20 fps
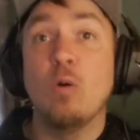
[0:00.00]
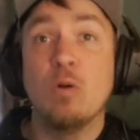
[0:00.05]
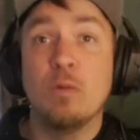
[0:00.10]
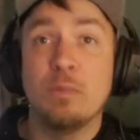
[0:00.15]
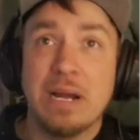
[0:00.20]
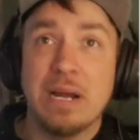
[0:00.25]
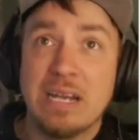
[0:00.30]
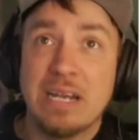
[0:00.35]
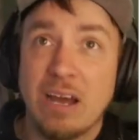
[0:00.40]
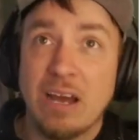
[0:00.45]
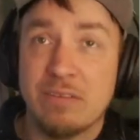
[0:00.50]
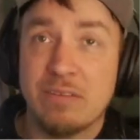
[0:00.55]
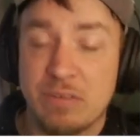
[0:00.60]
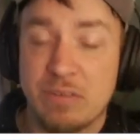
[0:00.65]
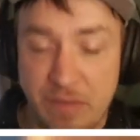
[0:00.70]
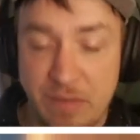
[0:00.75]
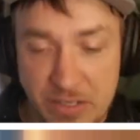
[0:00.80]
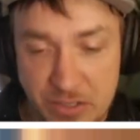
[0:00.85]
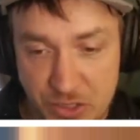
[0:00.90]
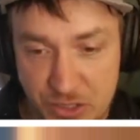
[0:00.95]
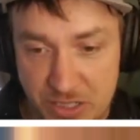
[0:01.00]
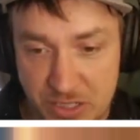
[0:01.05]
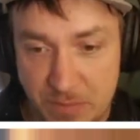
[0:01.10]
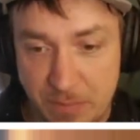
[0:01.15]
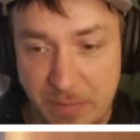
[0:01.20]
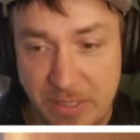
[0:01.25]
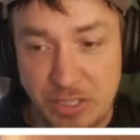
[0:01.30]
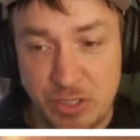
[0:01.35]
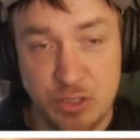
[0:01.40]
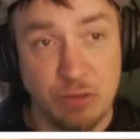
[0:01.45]
all my live
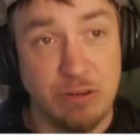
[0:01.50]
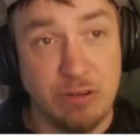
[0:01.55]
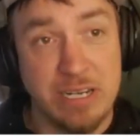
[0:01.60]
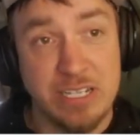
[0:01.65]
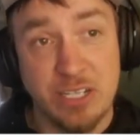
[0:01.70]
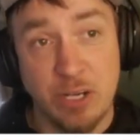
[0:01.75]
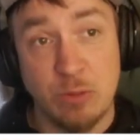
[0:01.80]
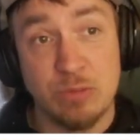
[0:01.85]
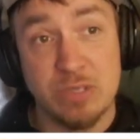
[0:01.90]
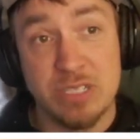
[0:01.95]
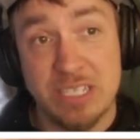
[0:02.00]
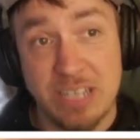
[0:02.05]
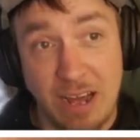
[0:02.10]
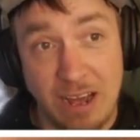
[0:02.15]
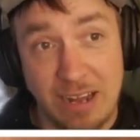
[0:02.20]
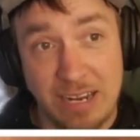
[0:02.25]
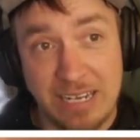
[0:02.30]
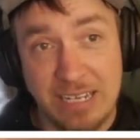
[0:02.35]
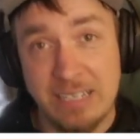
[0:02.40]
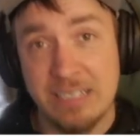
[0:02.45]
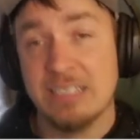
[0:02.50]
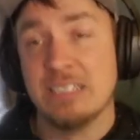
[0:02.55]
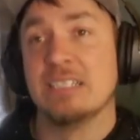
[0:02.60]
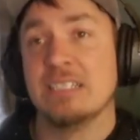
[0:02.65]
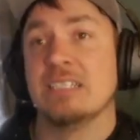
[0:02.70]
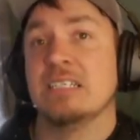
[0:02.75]
adventures and make sure I don't die,